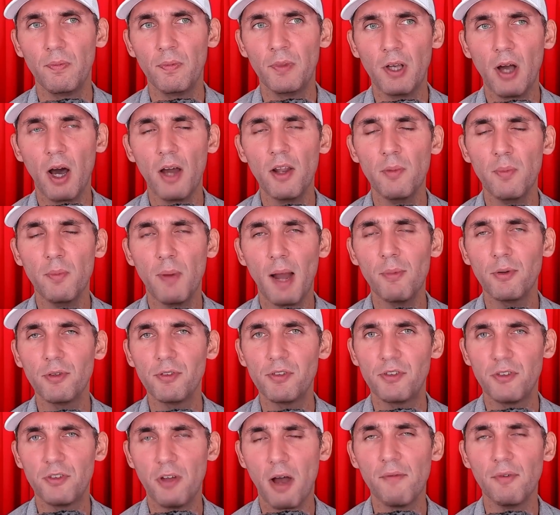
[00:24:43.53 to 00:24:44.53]
The God of the Bible
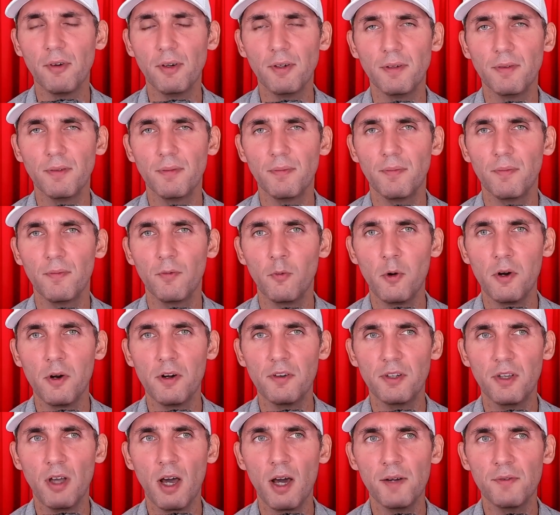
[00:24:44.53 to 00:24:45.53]
is sovereign,
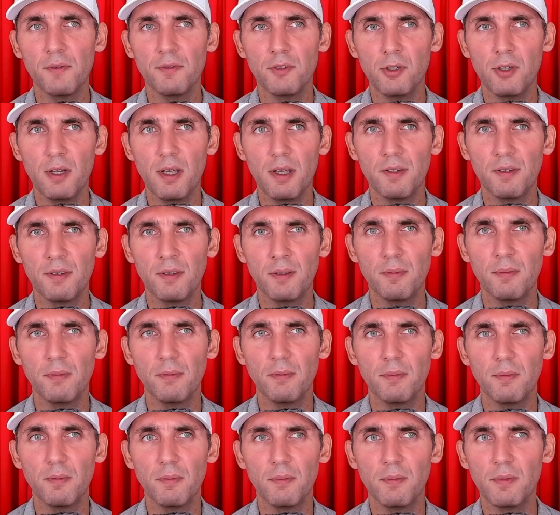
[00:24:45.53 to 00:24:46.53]
whereas the God of
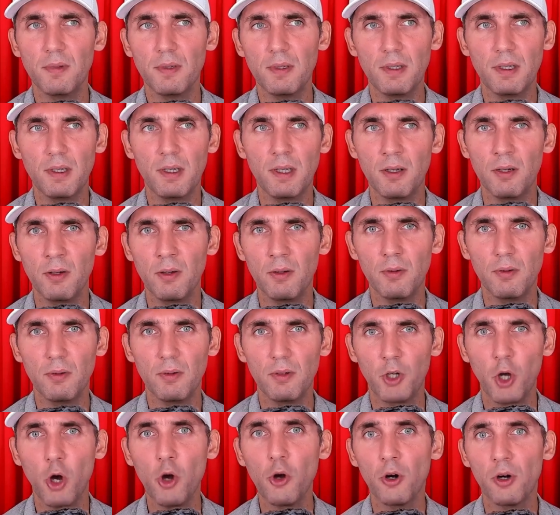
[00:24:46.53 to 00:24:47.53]
Judaism,
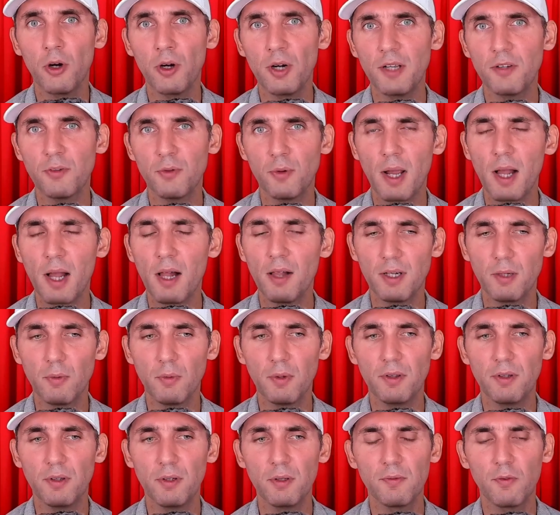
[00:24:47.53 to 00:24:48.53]
co-creates reality
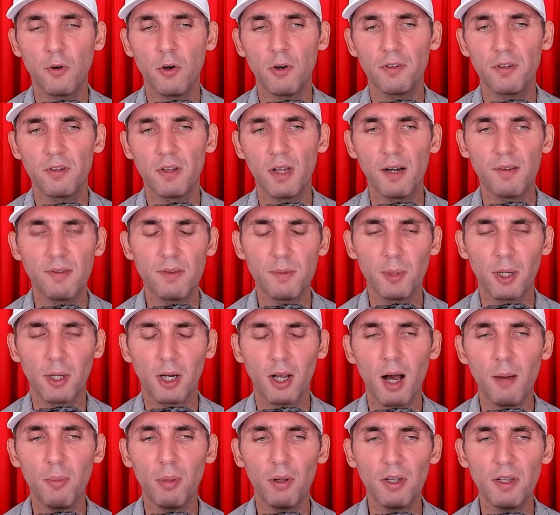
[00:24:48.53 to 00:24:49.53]
with you. Of course, a lot of them are
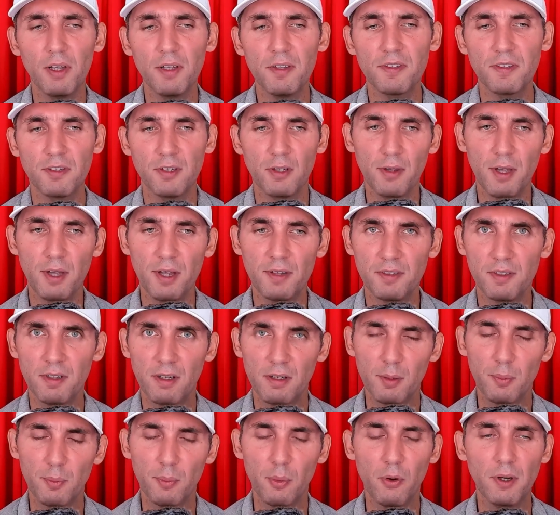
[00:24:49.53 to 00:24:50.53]
Kabbalists, so that's
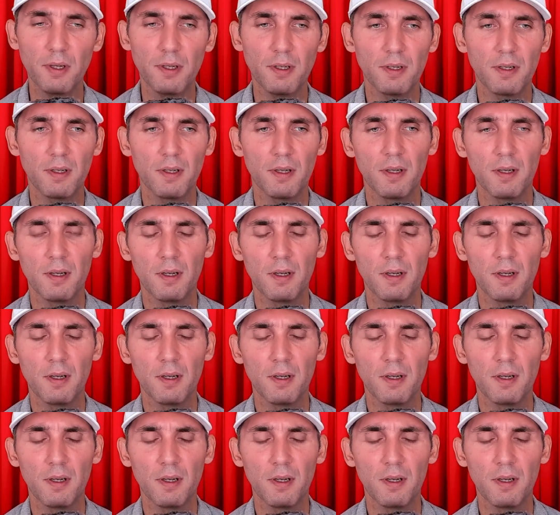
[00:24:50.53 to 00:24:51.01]
another point.